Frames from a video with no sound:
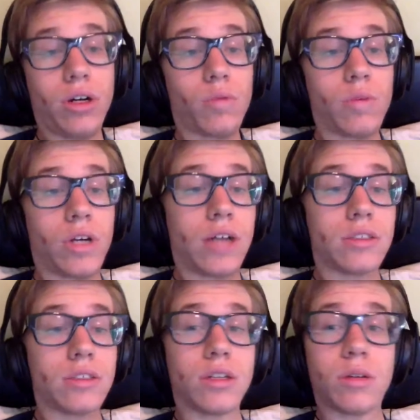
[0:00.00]
we
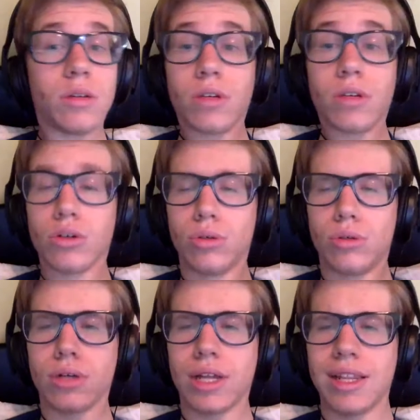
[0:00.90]
got some
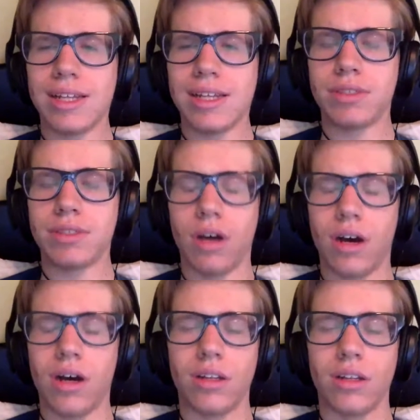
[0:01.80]
cool clips
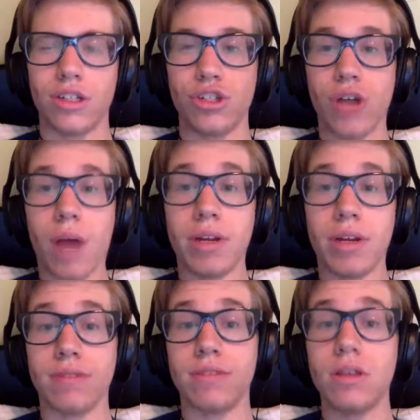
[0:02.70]
on the Shaman
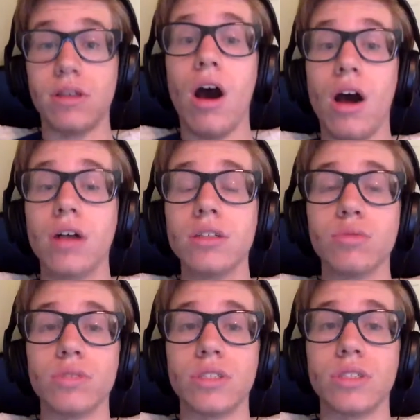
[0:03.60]
of
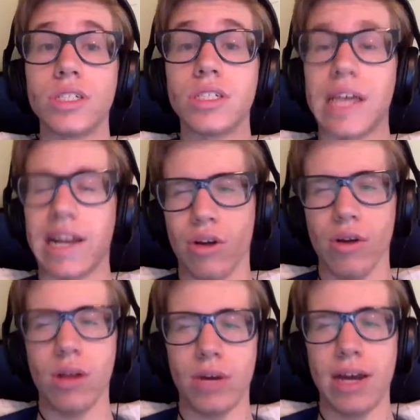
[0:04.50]
Songs, which is an
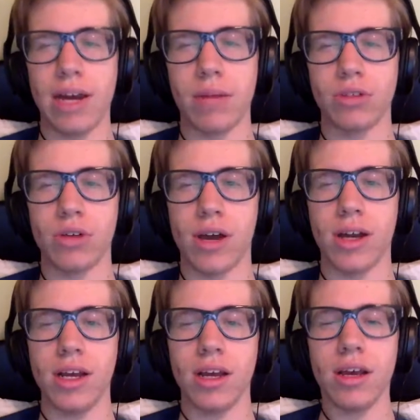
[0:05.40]
incredible animatronic.